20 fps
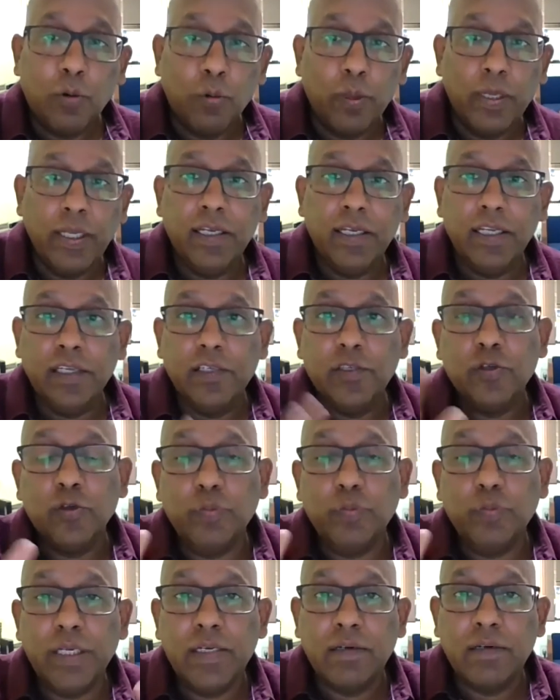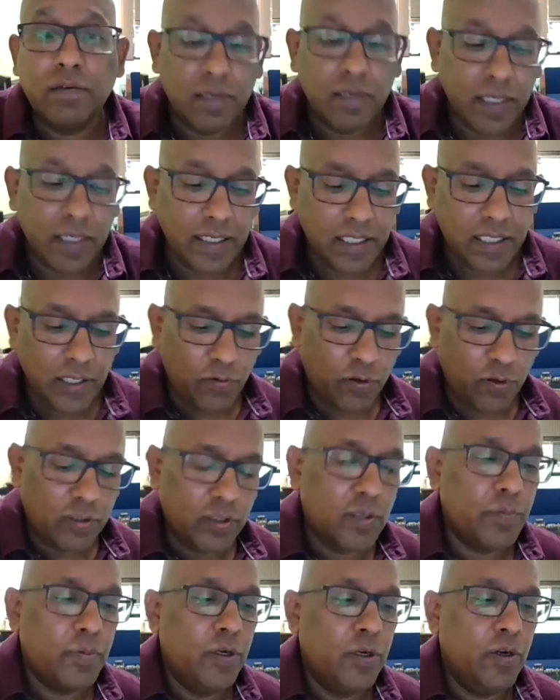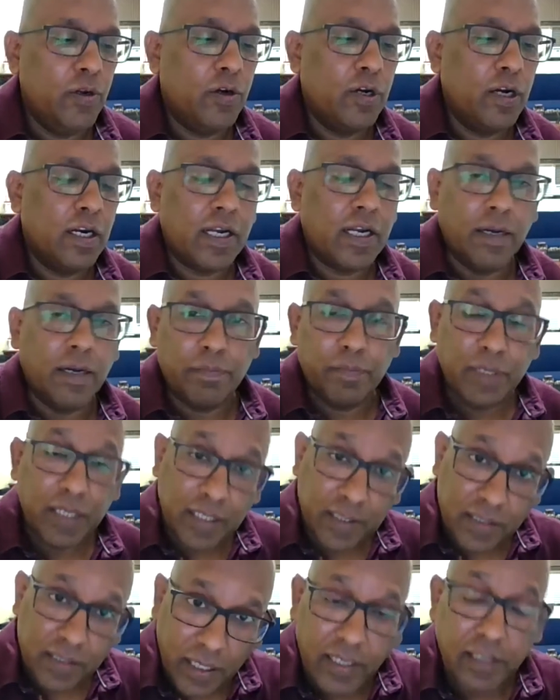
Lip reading: we need to be creative entrepreneurial companies